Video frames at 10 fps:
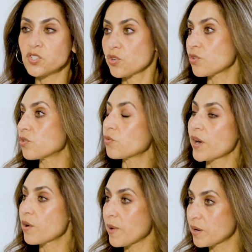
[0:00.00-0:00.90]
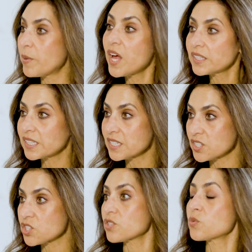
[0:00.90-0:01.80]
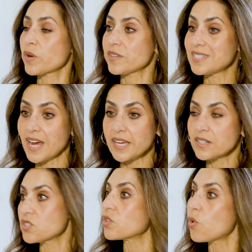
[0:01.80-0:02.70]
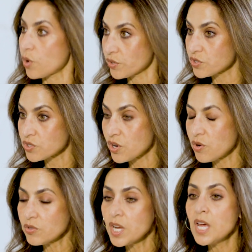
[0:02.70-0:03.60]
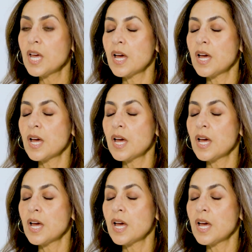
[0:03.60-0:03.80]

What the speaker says: certain rare metabolic conditions where the mm-hmm. diet is the cornerstone.